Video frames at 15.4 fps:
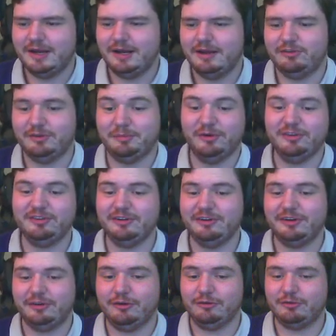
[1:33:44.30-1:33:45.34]

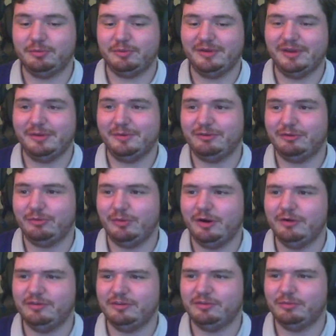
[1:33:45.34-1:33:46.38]
Szoboszlai contributing with
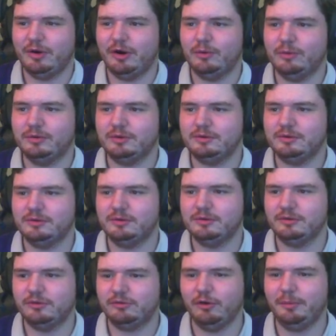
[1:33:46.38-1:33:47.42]
12 as well.
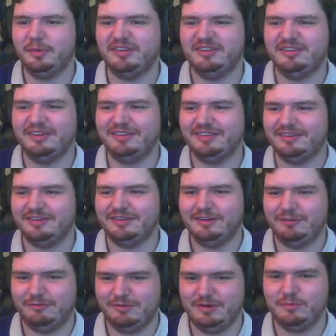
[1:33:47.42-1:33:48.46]
The top assists,
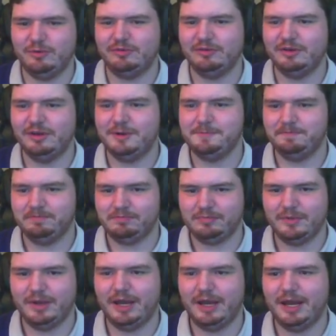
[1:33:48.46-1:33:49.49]
Greenwood
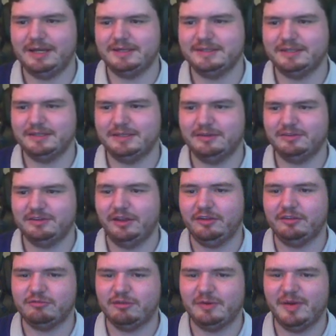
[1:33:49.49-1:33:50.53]
and
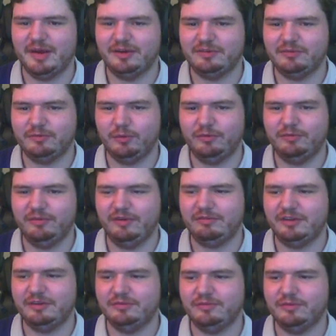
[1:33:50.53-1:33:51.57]
Sanchez Rebath,
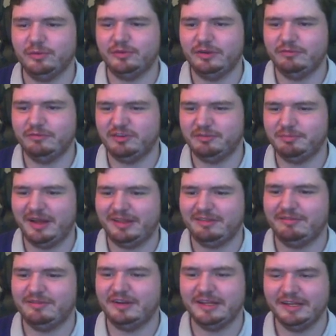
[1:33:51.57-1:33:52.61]
15 and 14
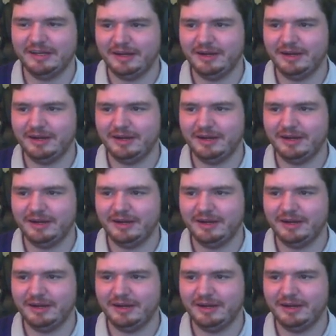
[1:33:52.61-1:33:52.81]
respectively.